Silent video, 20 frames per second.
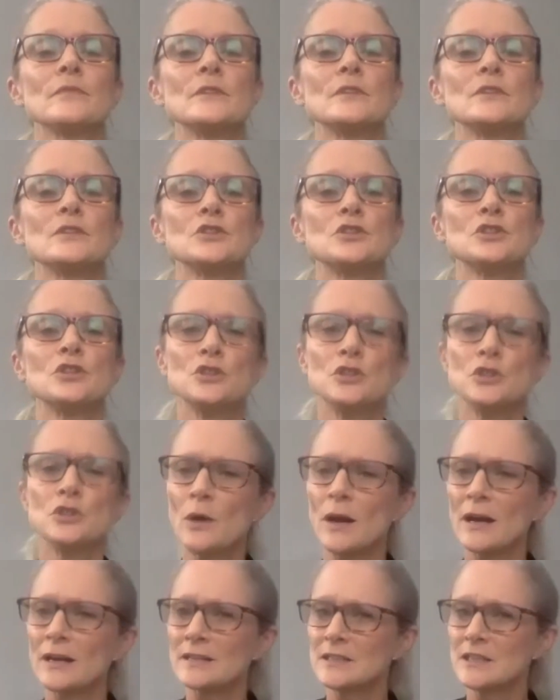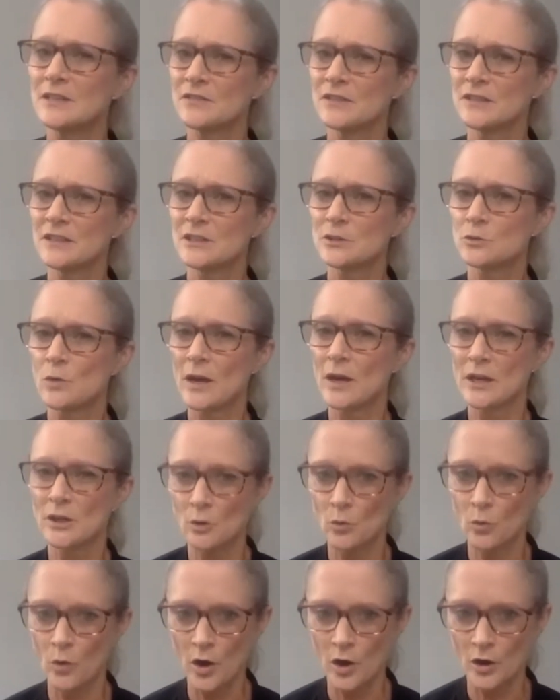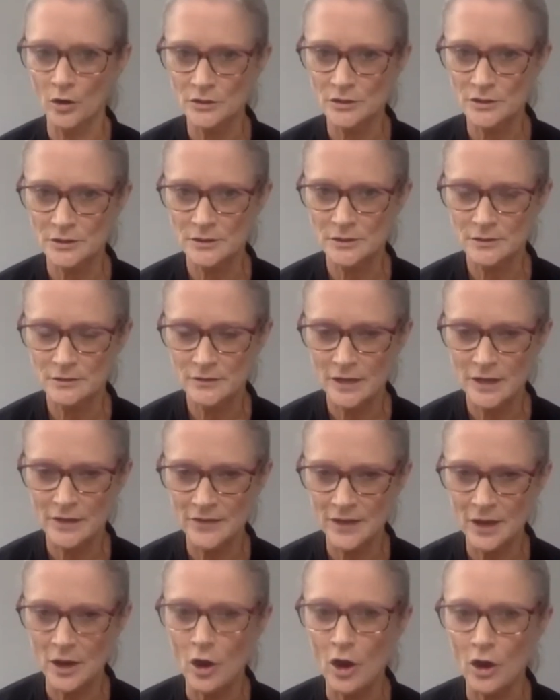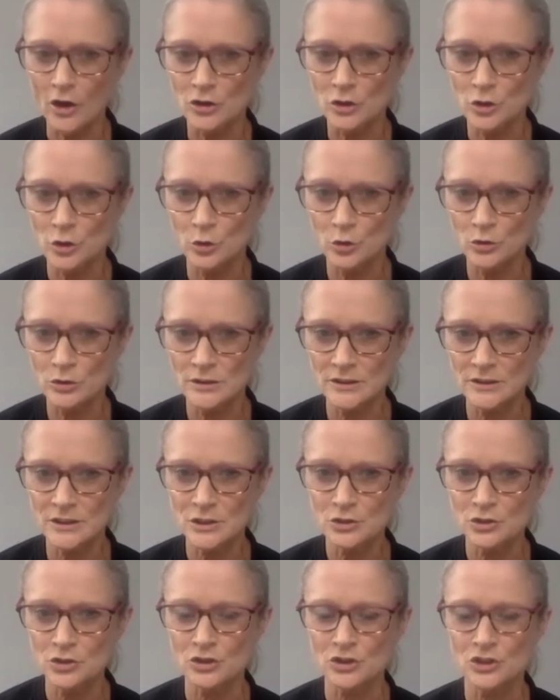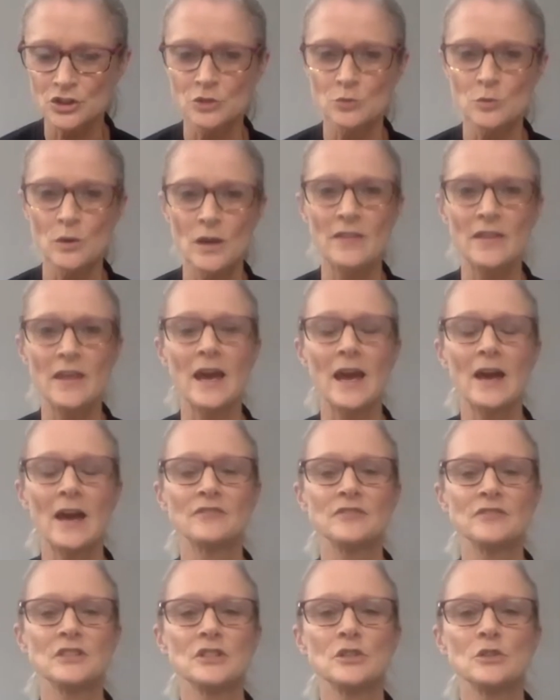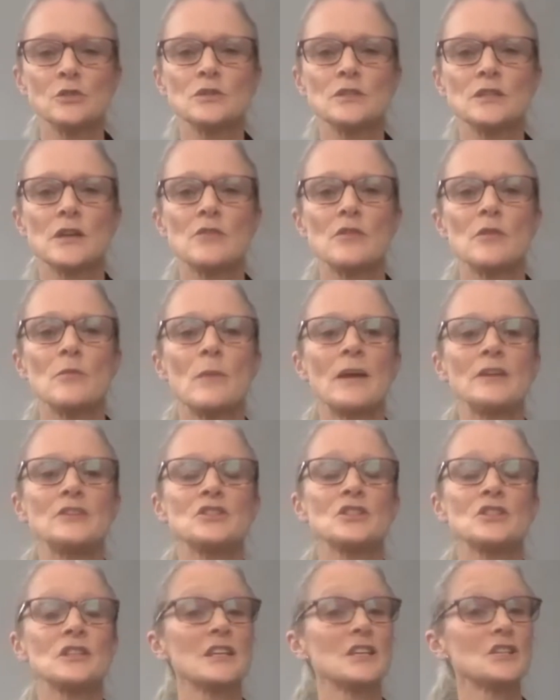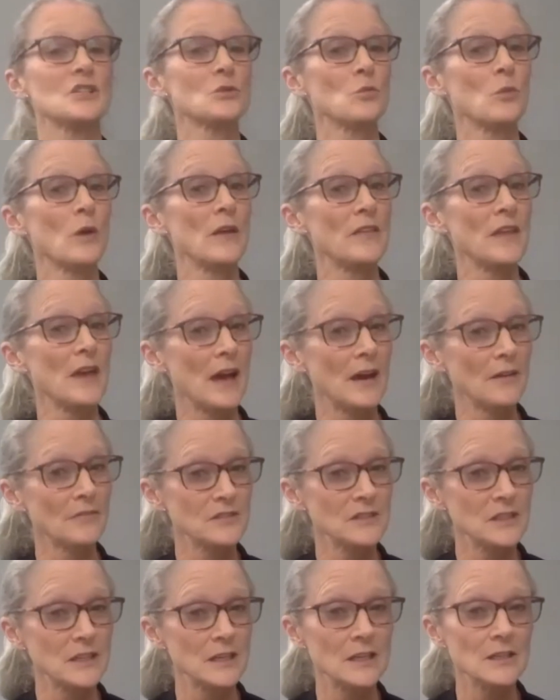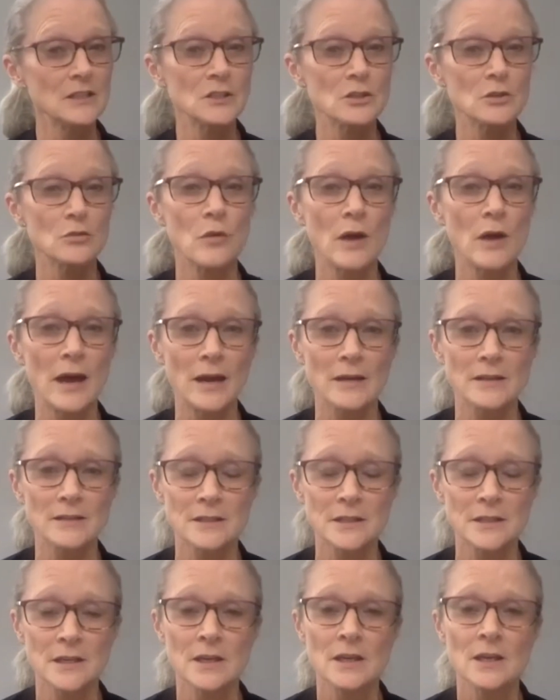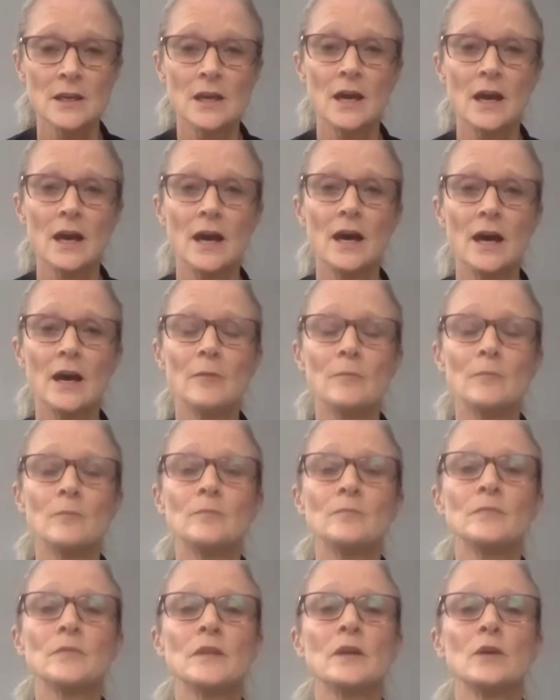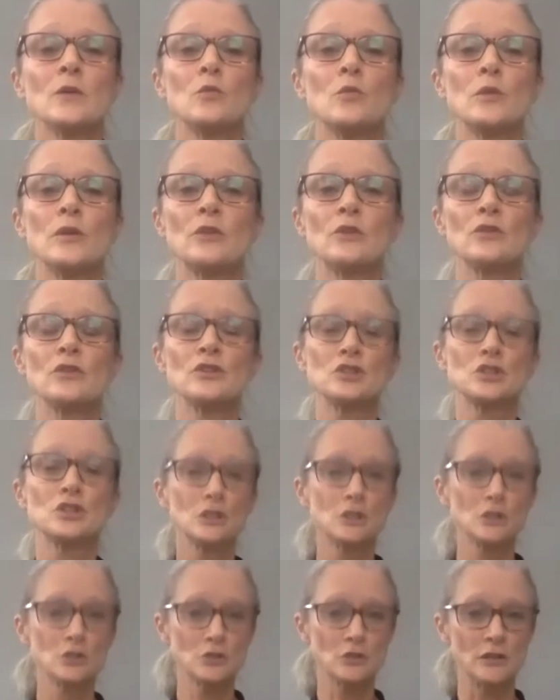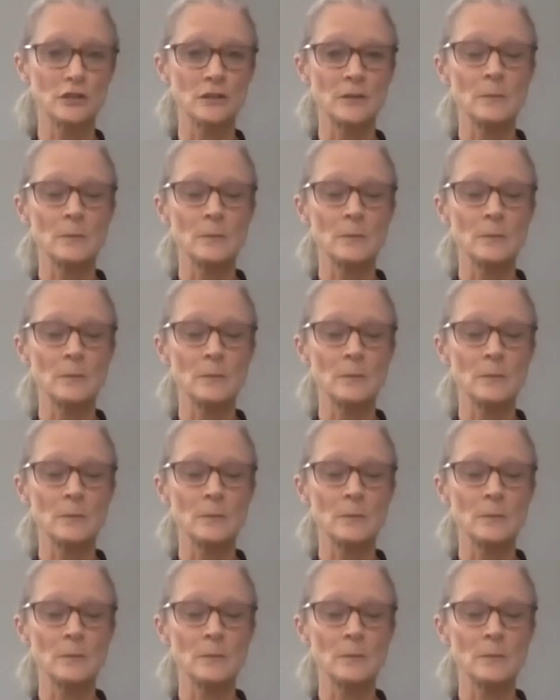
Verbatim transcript: to do activities where you aren't that, that aren't totally structured where they have to use their imagination where they have to interact um, with other children